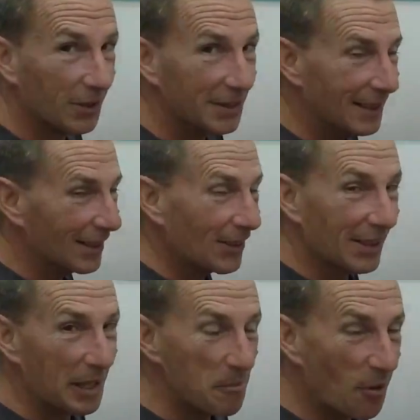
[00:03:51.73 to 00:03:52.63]
look,
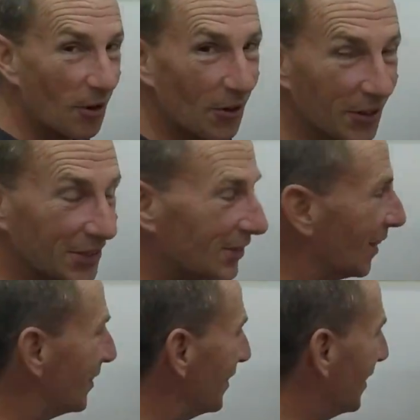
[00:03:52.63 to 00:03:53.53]
going to get my eyes
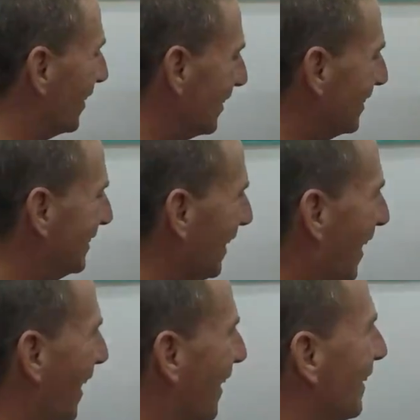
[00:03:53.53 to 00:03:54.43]
tested.
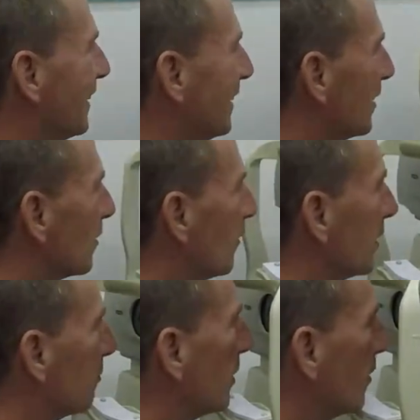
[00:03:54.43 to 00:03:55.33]
Oh,
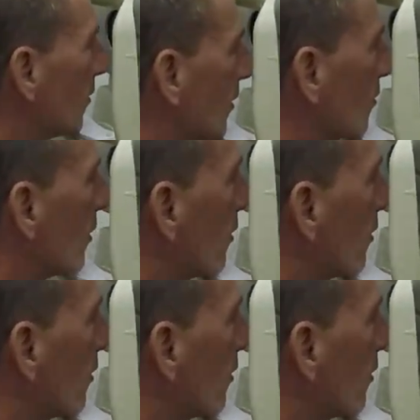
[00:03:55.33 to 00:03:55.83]
it's been such a